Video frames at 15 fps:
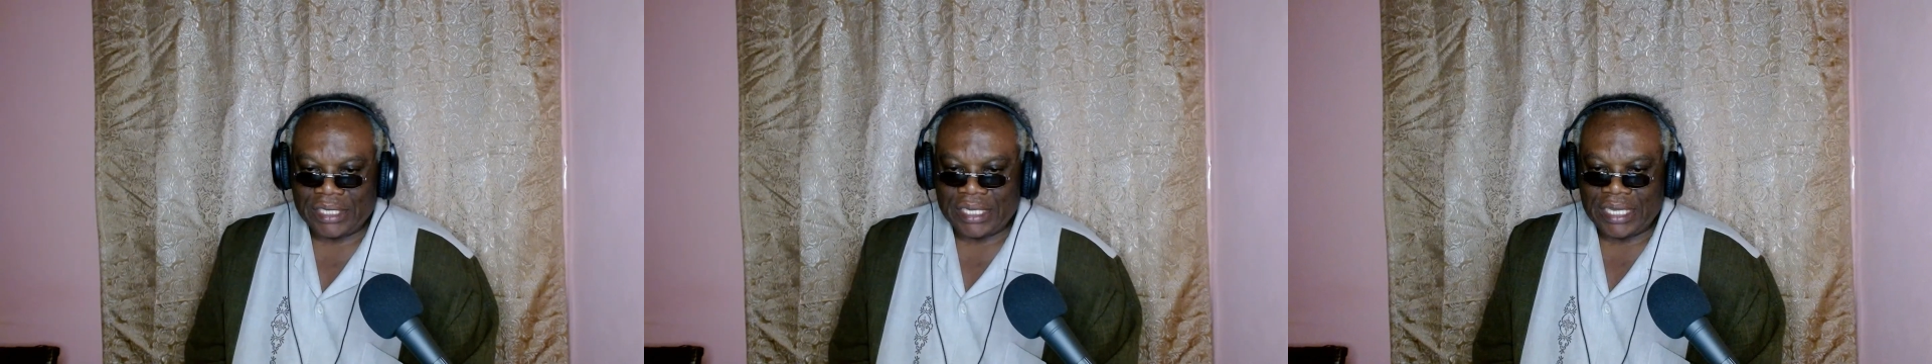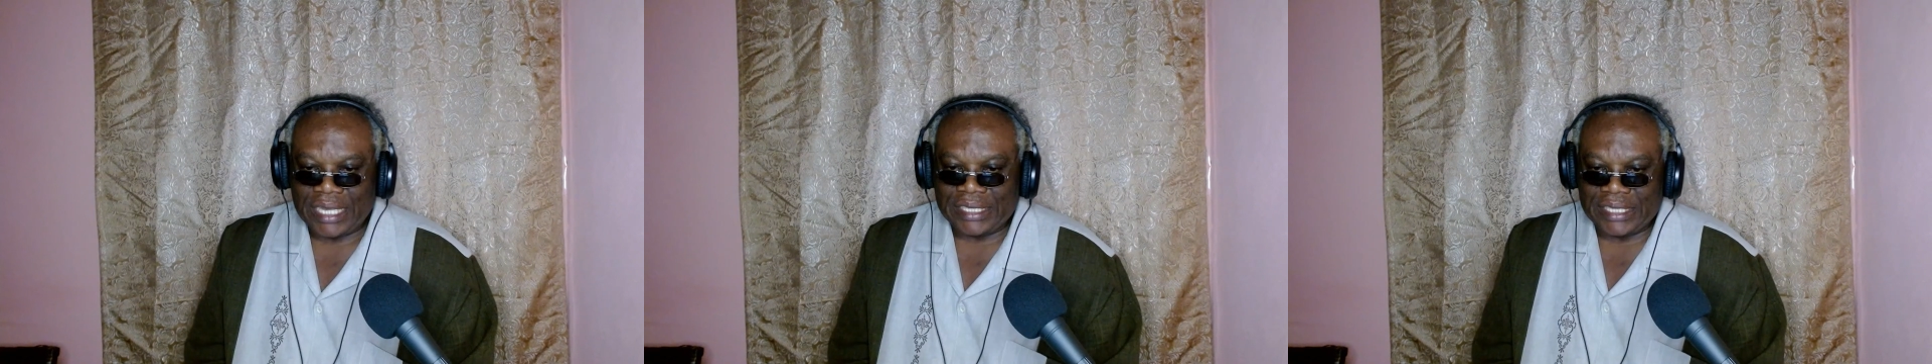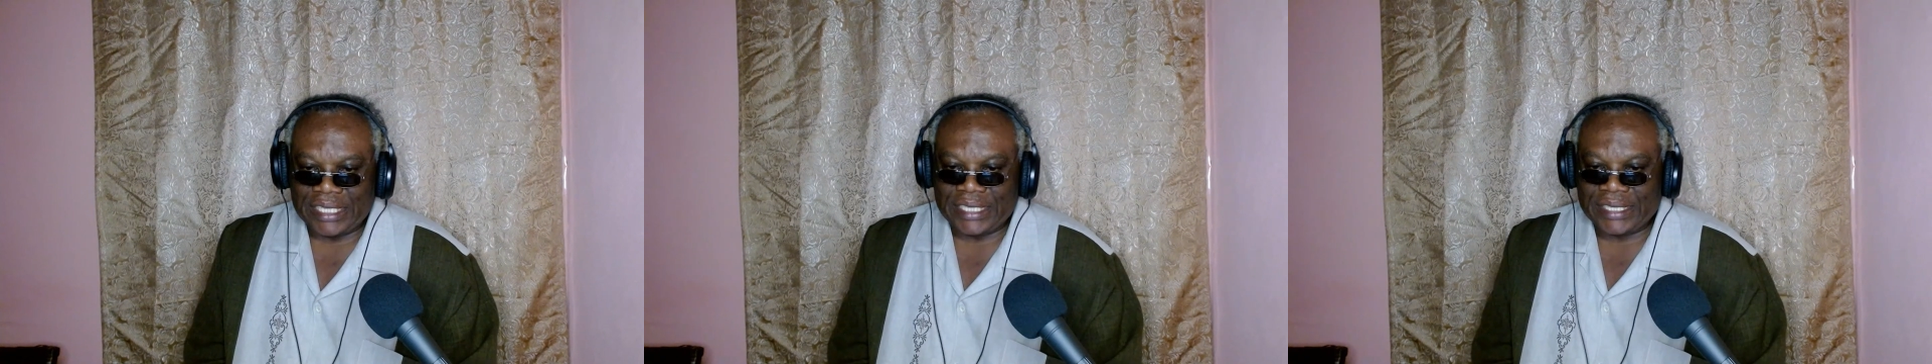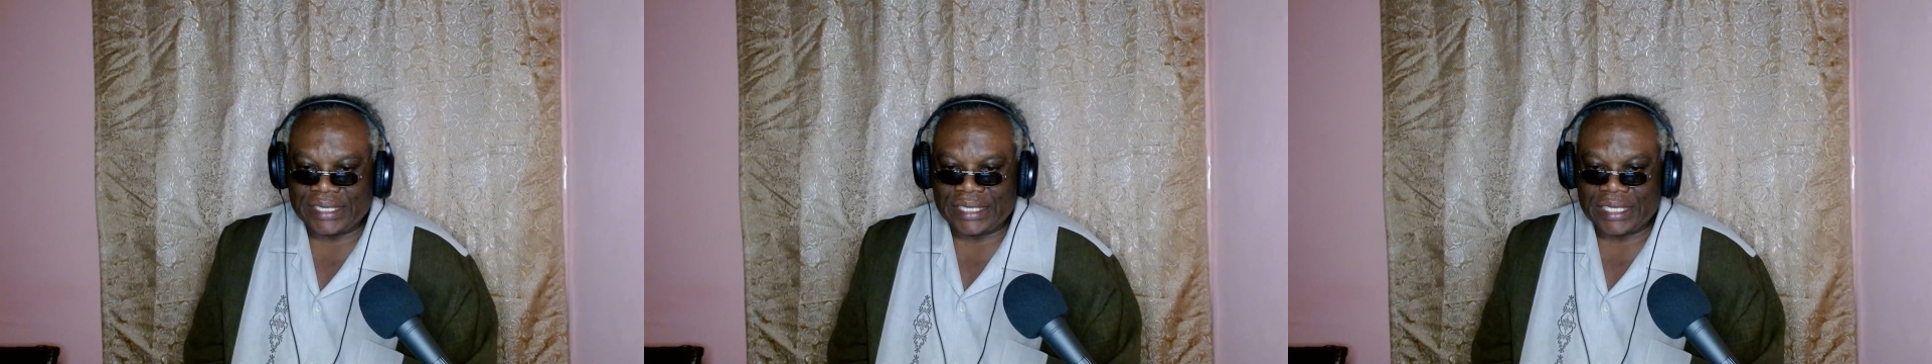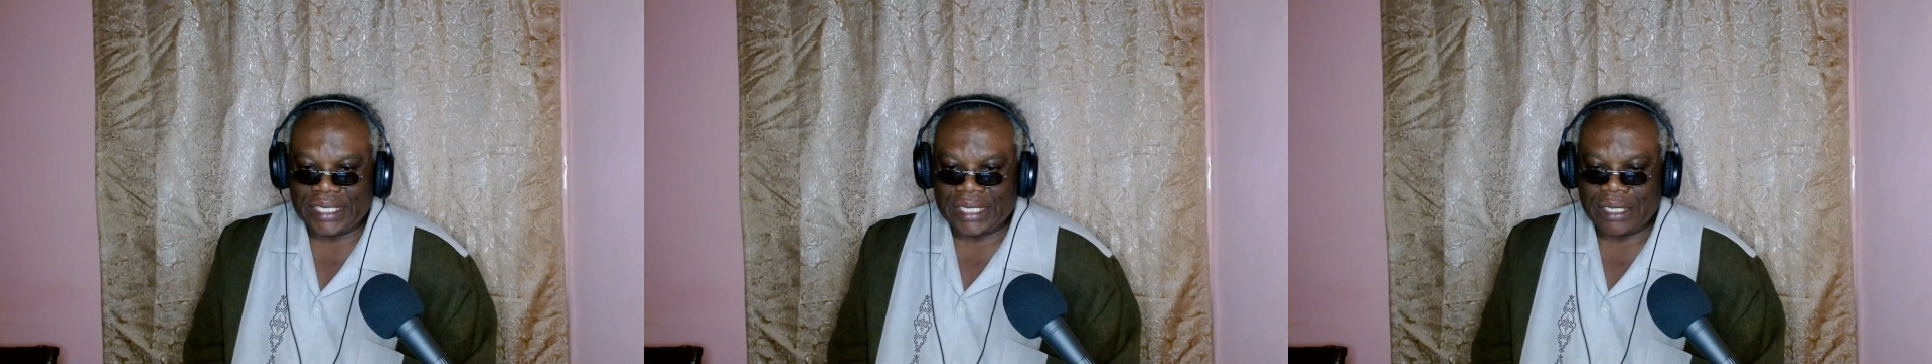and
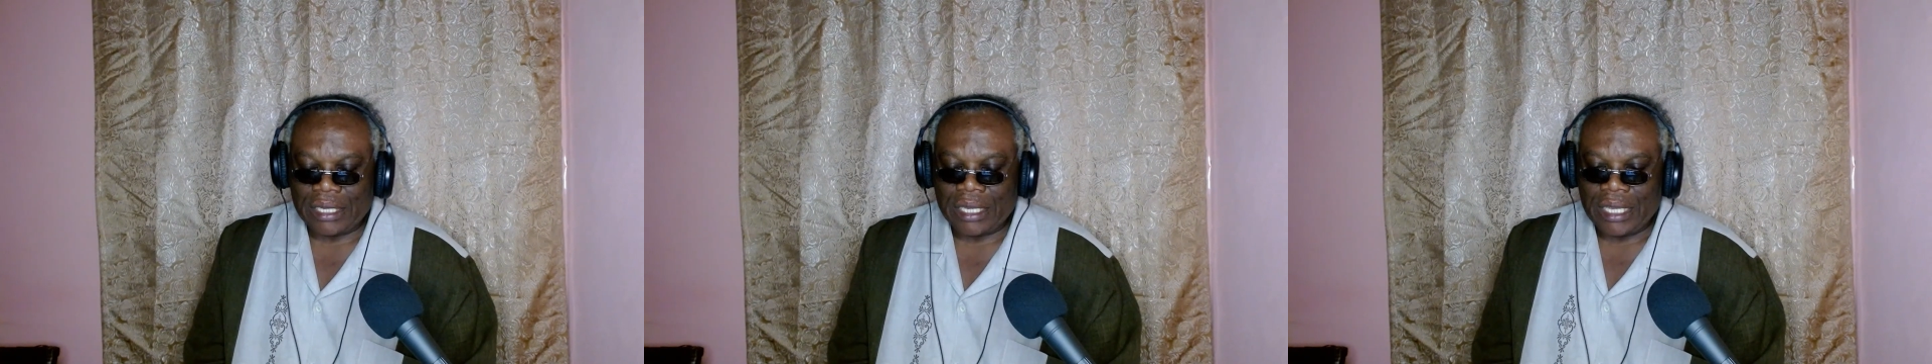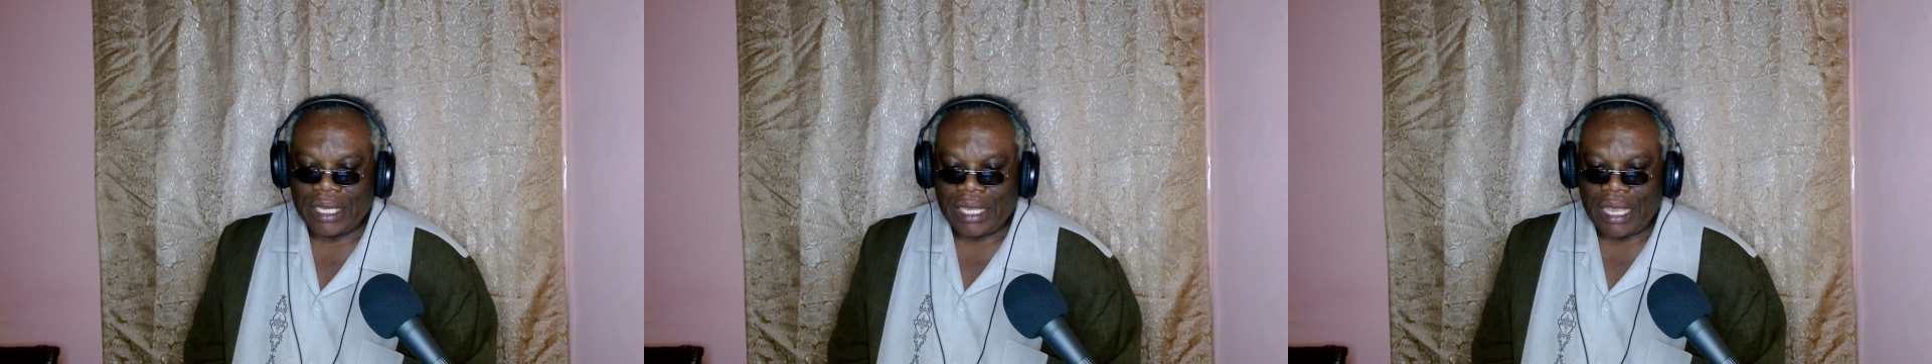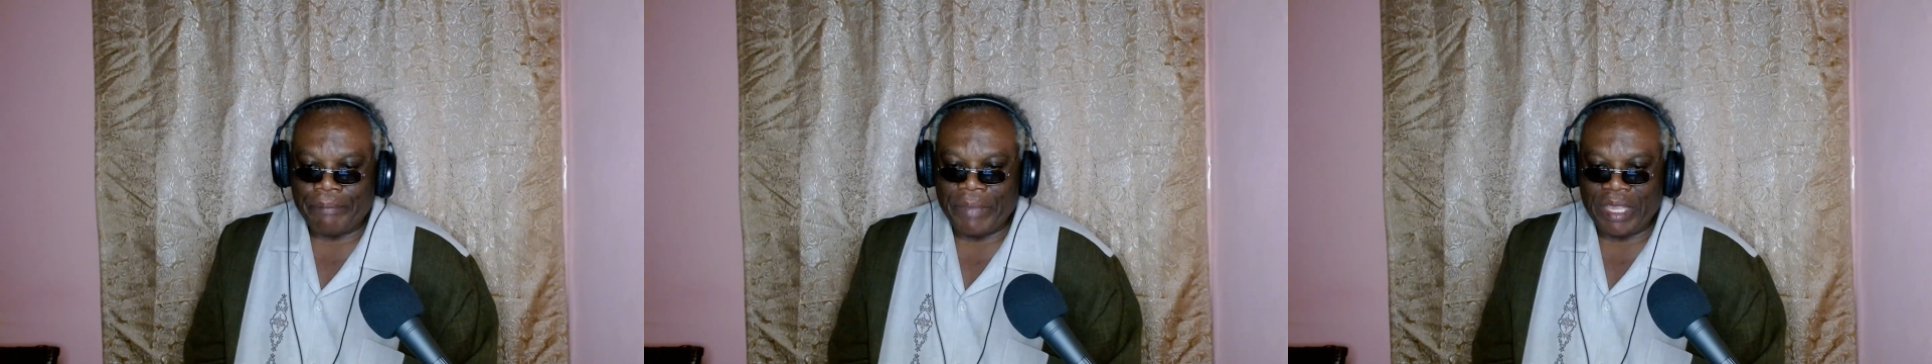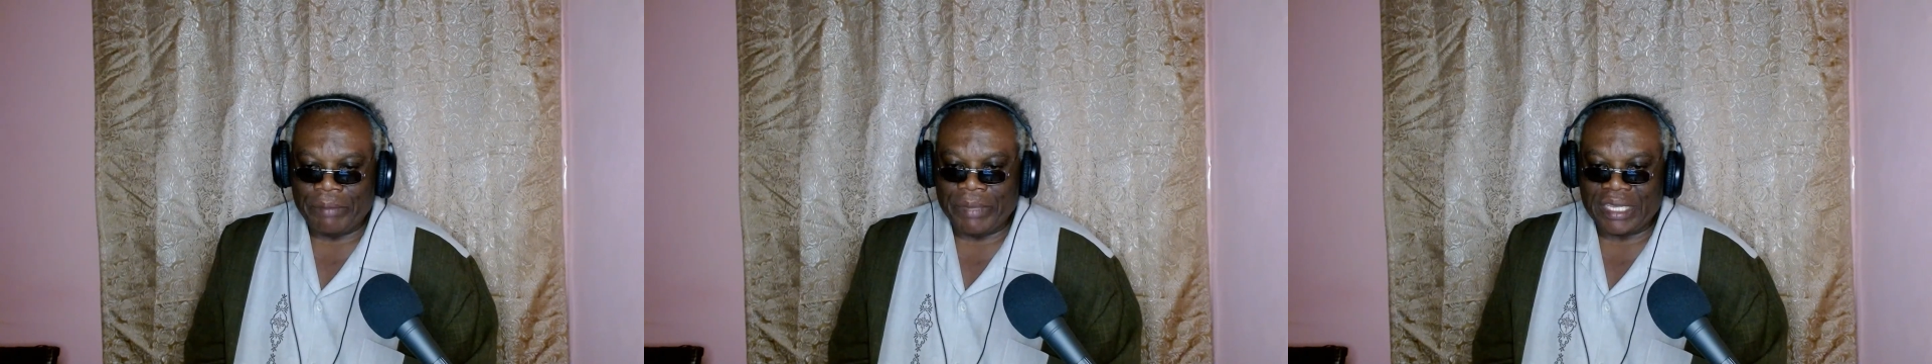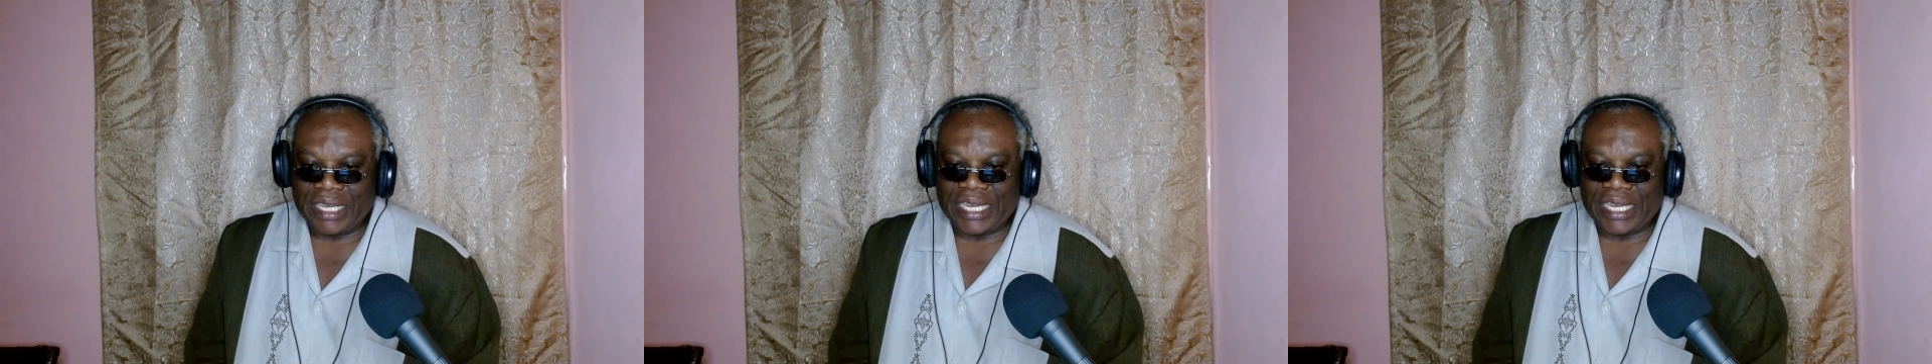this amendment